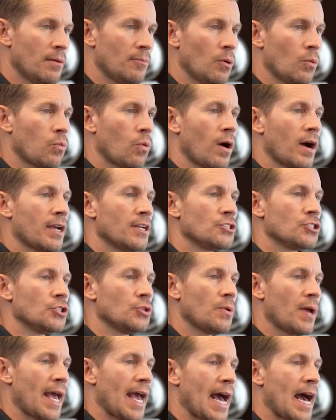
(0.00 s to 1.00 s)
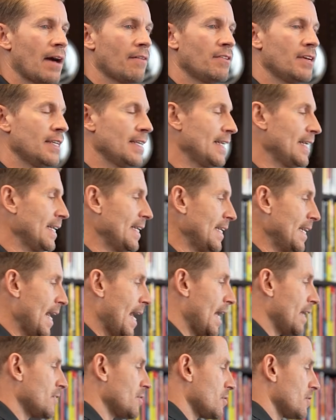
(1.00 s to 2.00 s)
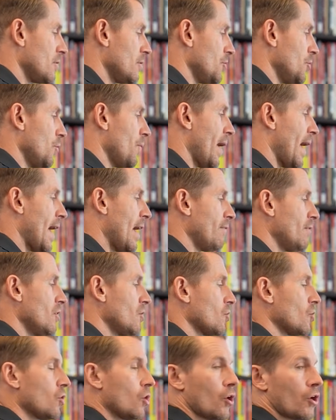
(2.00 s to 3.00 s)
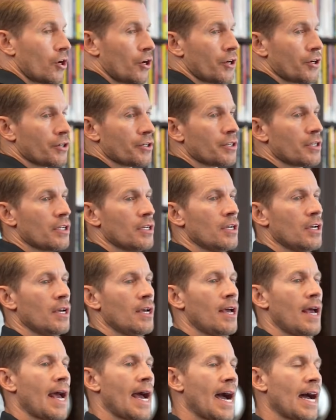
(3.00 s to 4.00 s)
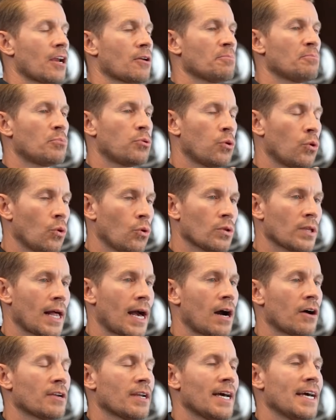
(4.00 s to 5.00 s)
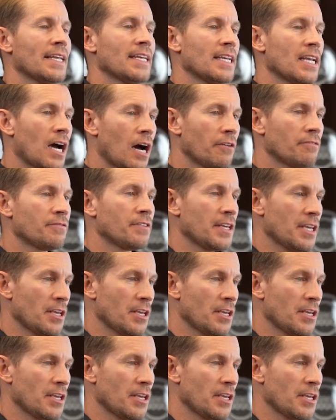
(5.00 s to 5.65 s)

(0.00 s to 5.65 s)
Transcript: number one is you haven't yet, you haven't learned how to pull out enough